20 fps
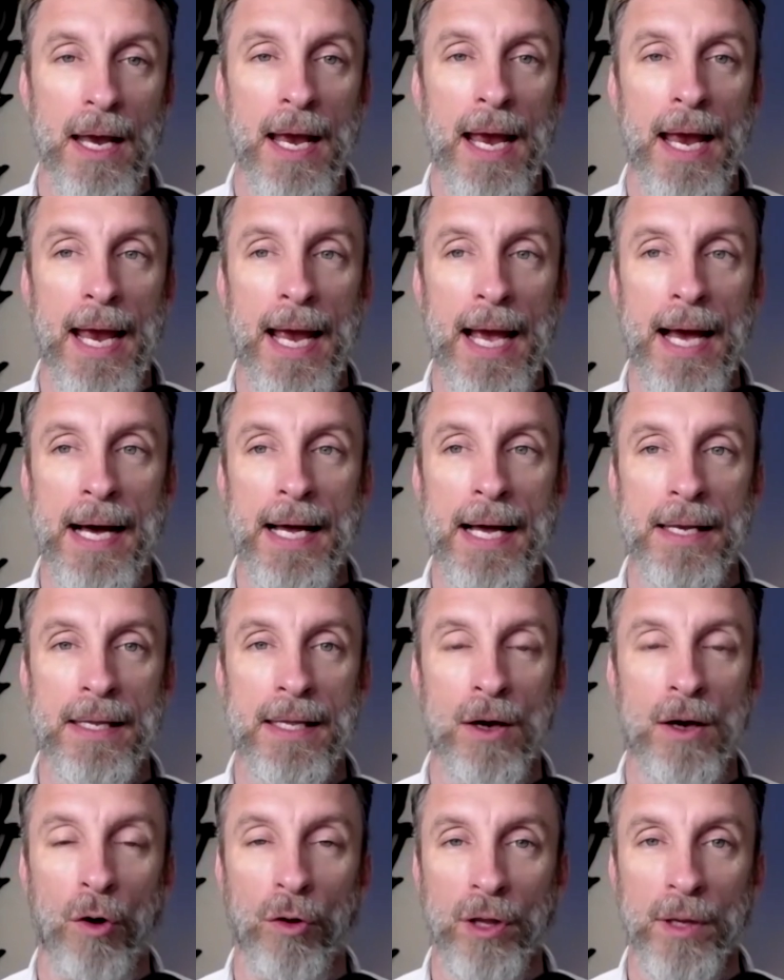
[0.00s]
And the
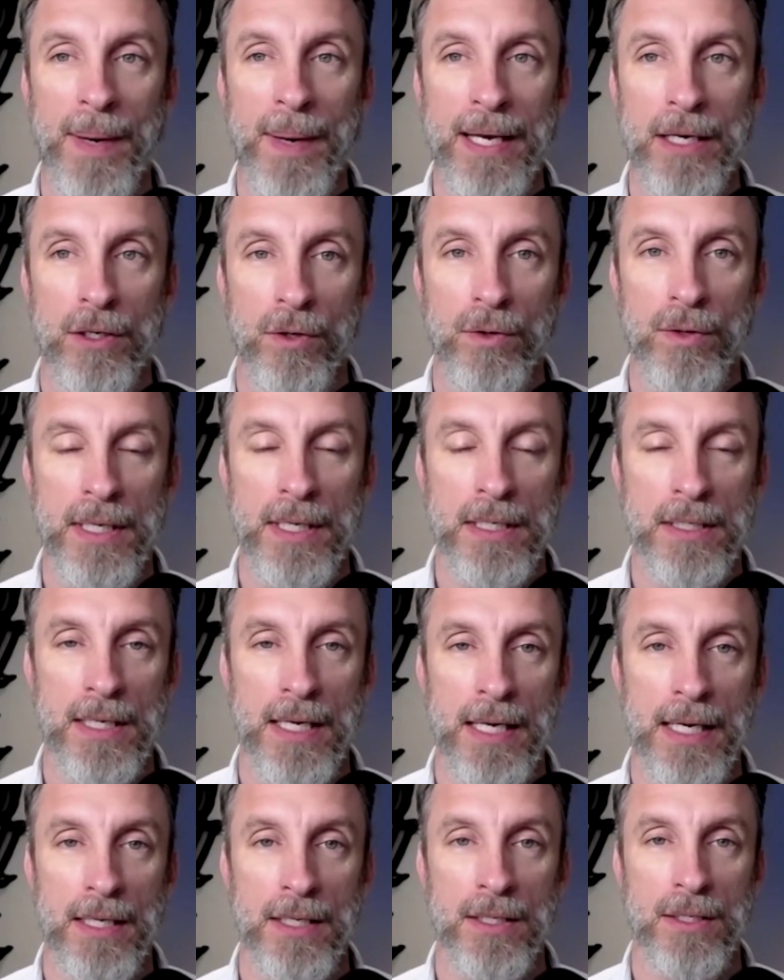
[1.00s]
only way to do this
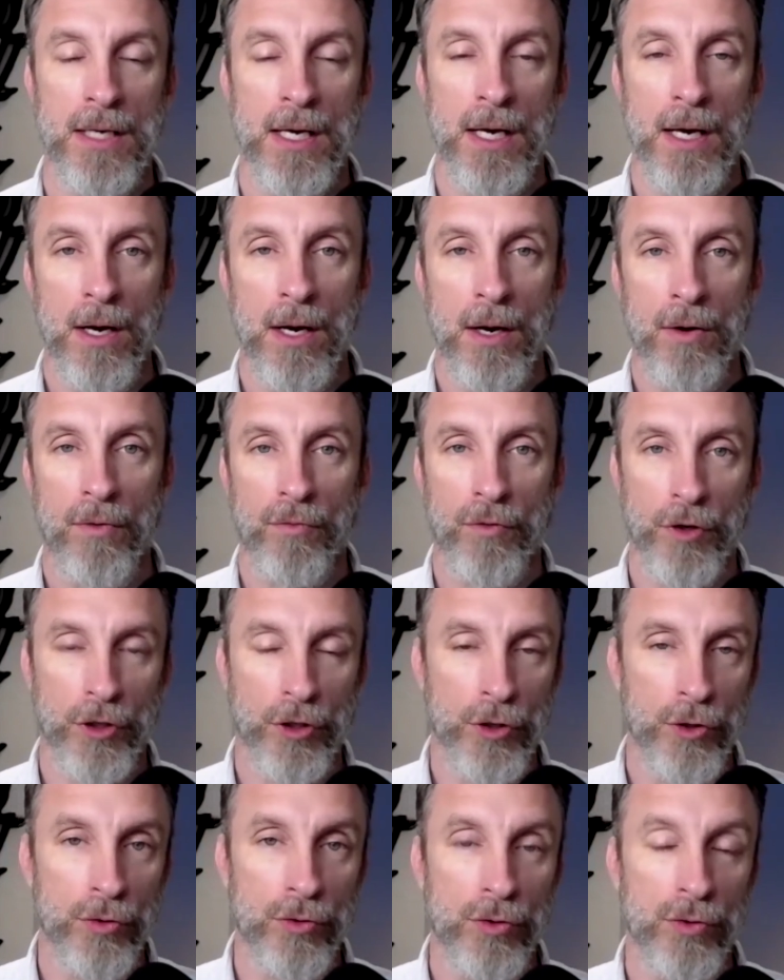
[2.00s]
is for
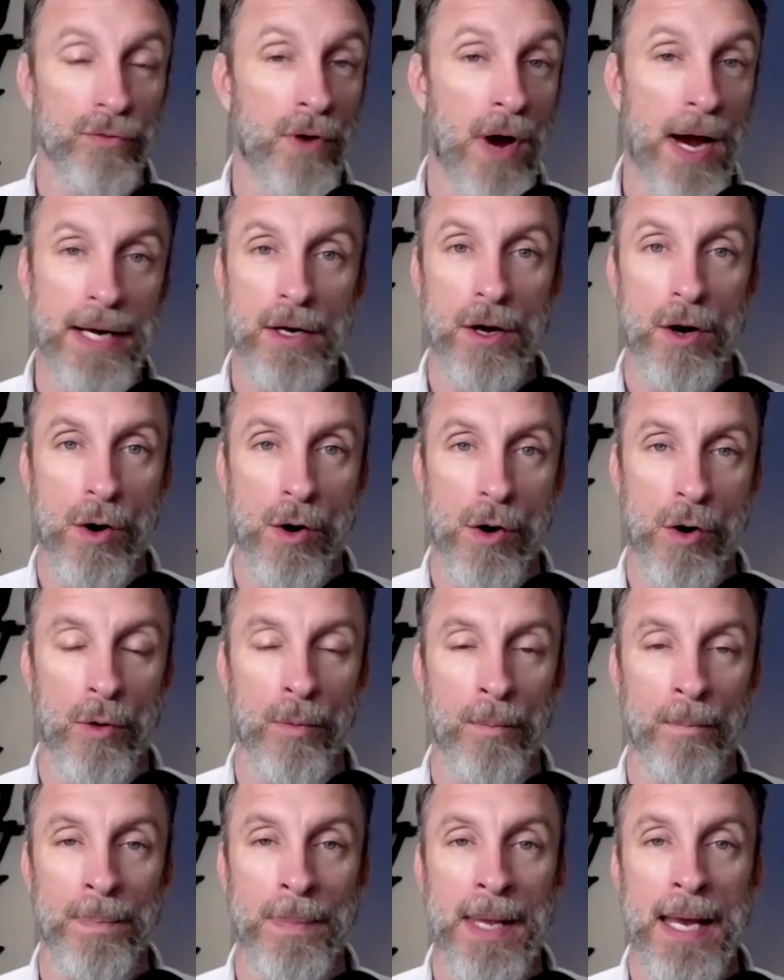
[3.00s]
you to find a
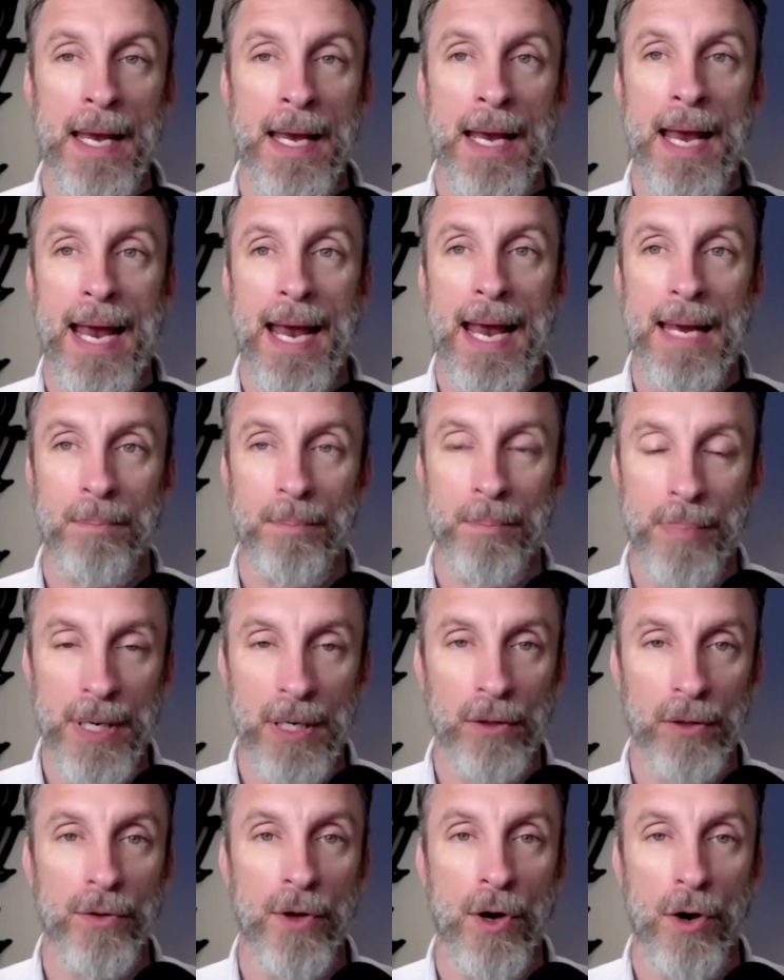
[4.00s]
home and
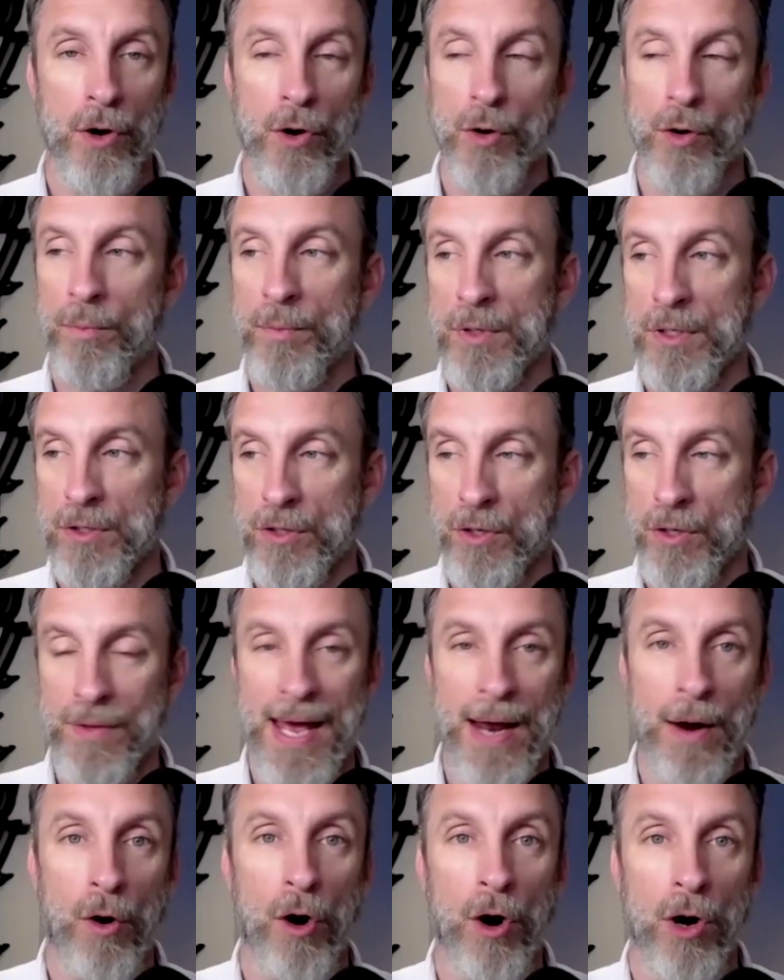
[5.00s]
build the home so
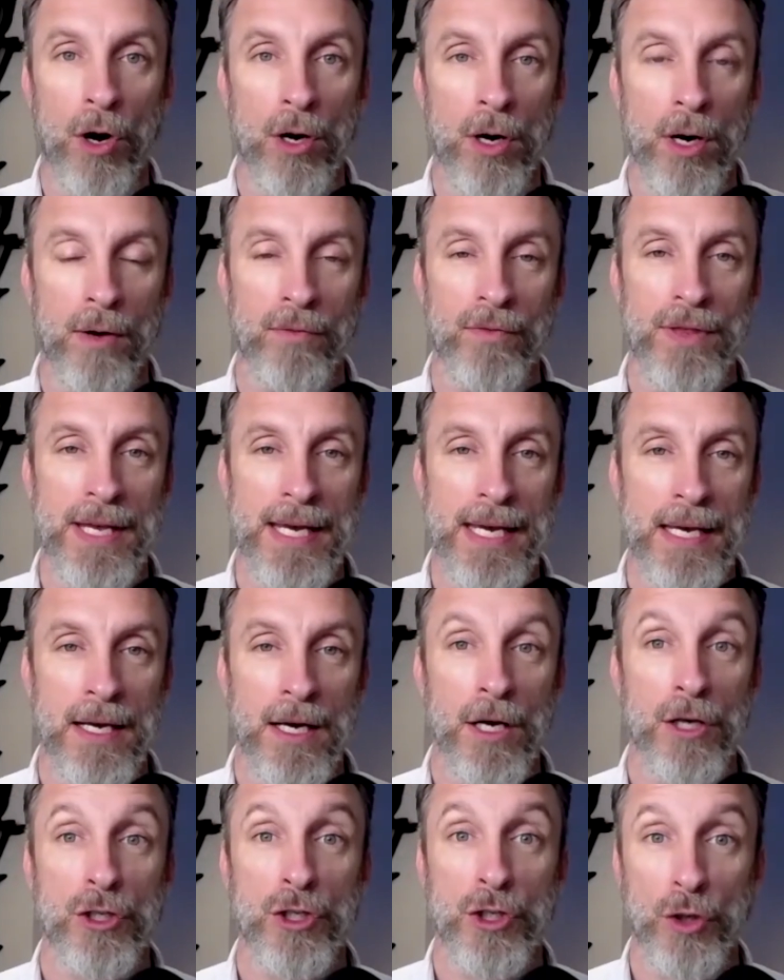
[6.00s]
that all of the
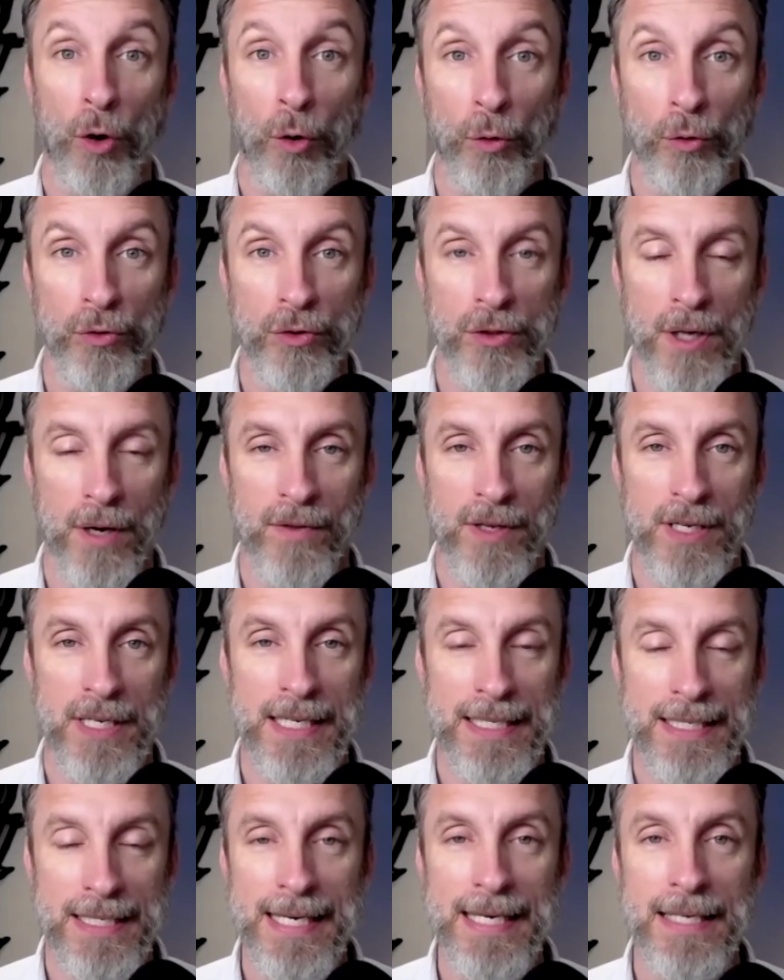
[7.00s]
souls of the
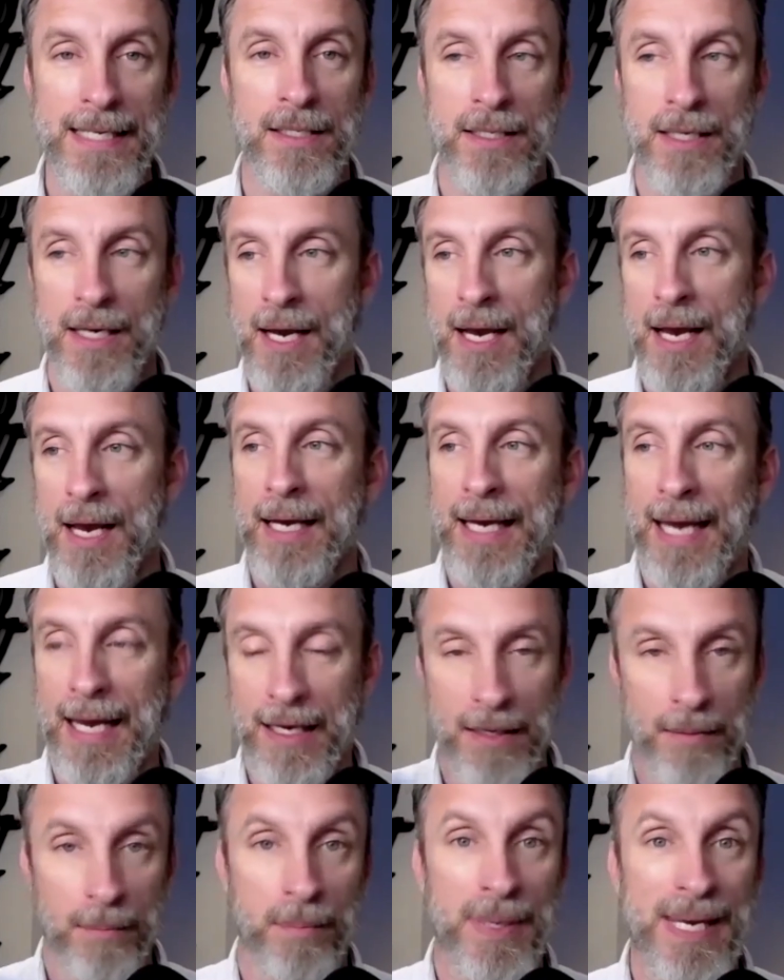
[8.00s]
deceased
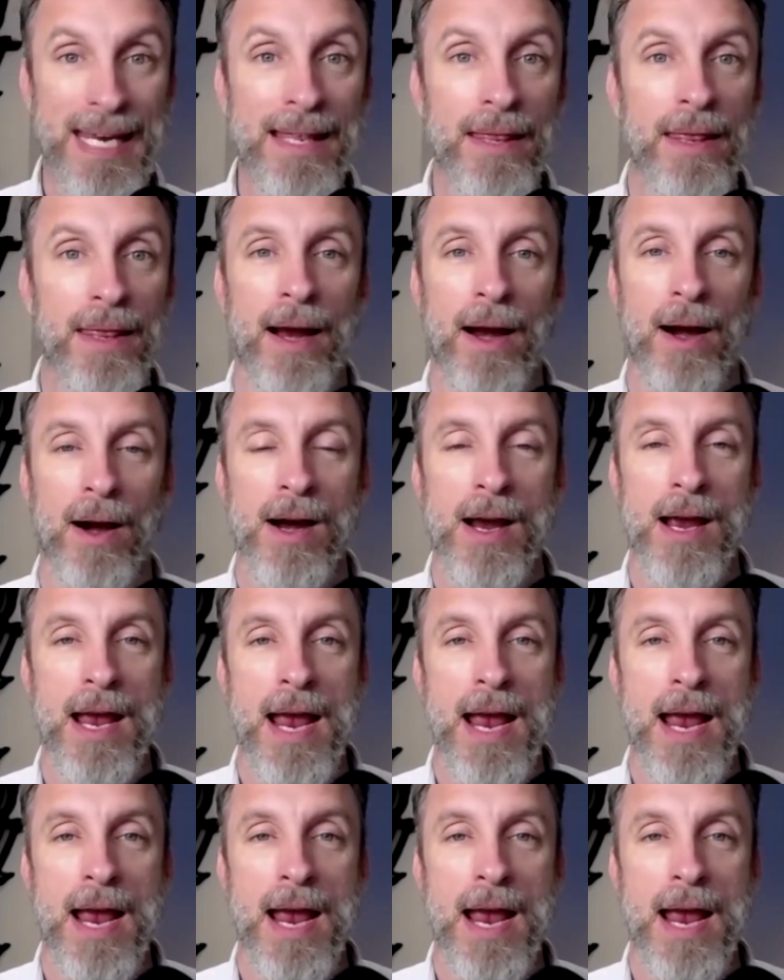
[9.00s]
can be there.